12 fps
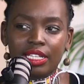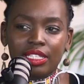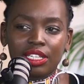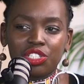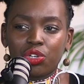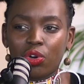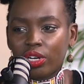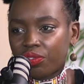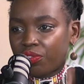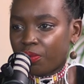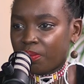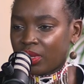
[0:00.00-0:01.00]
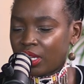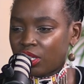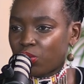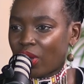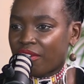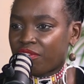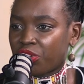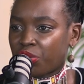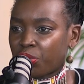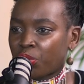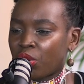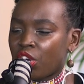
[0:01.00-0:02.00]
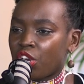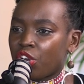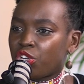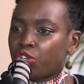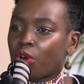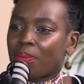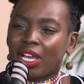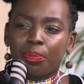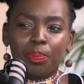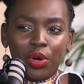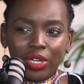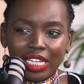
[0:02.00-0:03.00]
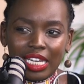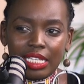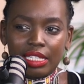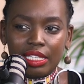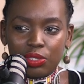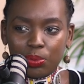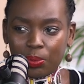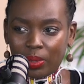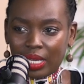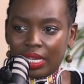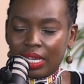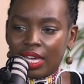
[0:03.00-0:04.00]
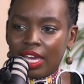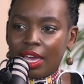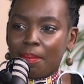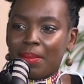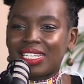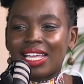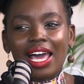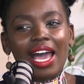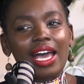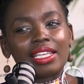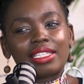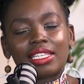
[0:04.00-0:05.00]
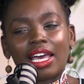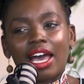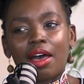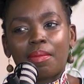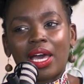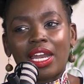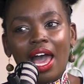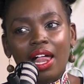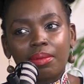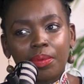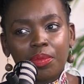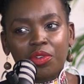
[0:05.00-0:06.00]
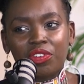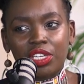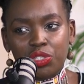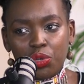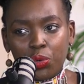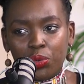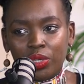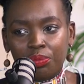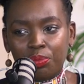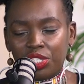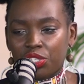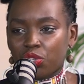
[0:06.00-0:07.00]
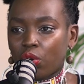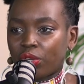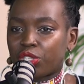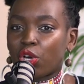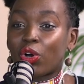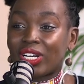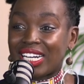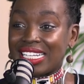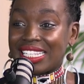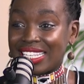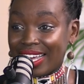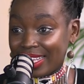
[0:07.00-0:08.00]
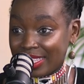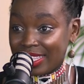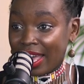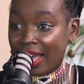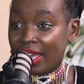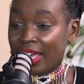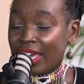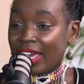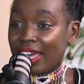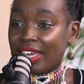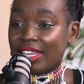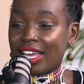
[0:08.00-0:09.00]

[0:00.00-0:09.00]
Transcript: it's such an honor for me to have you, you know, on my podcast this week. Mandela has um, an album of his own, which is called Ona Sasa. Mm.